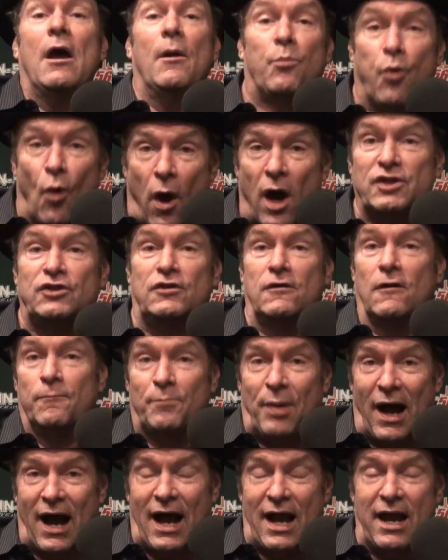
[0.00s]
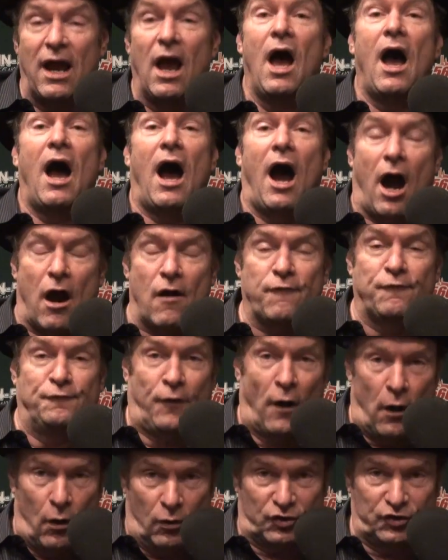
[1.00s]
Brought to you by our
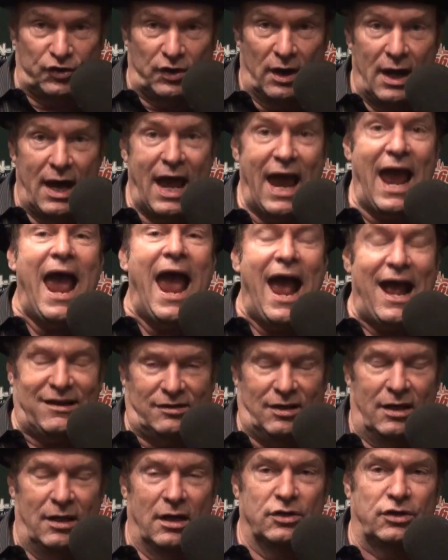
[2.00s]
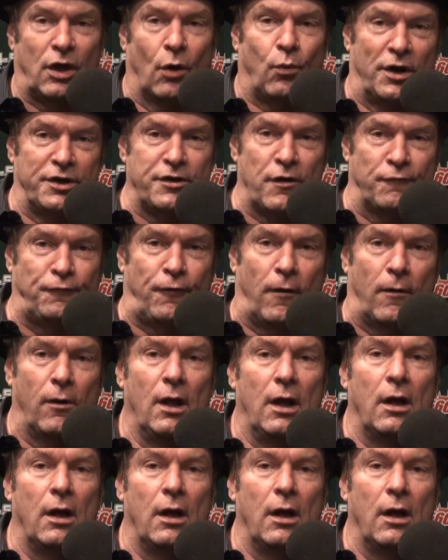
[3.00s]
folks at the wonderful